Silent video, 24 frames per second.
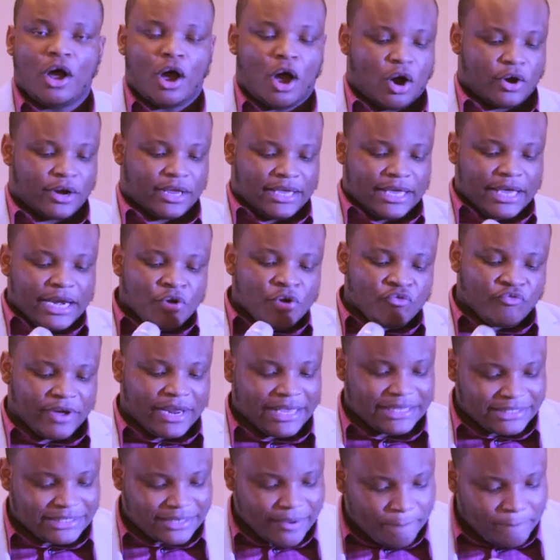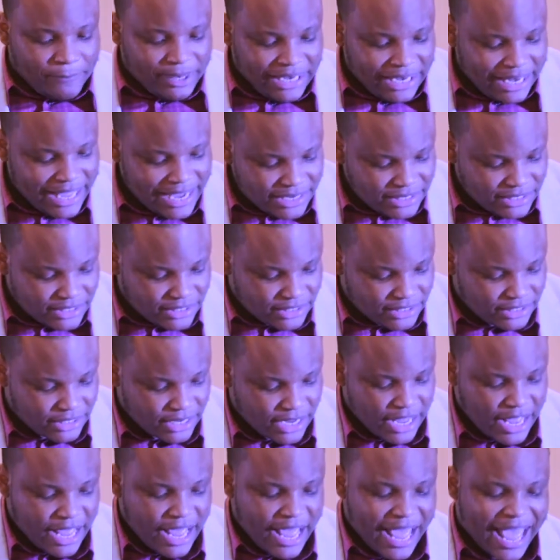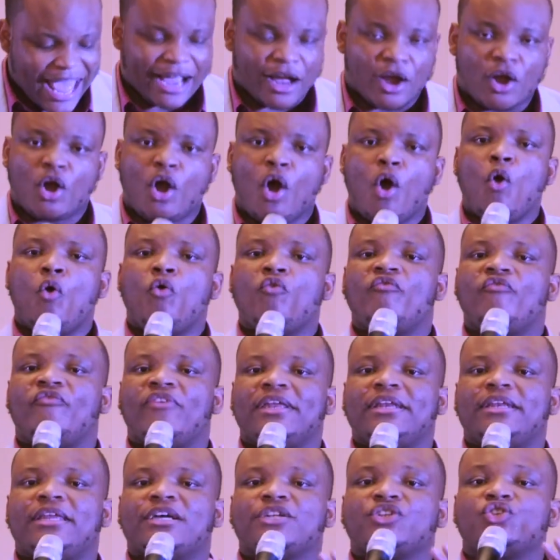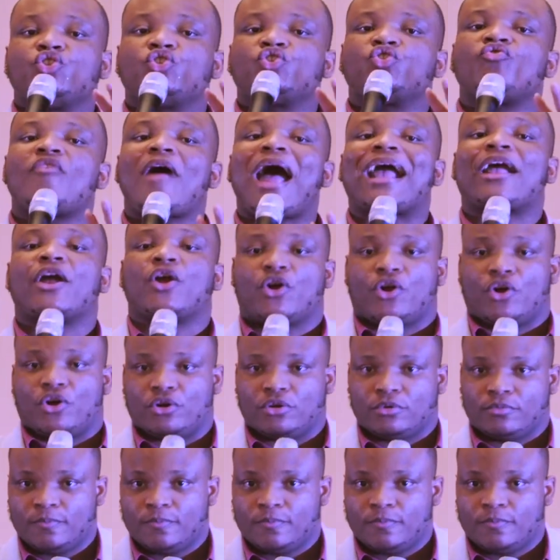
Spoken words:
are getting ready to place a COVID tracker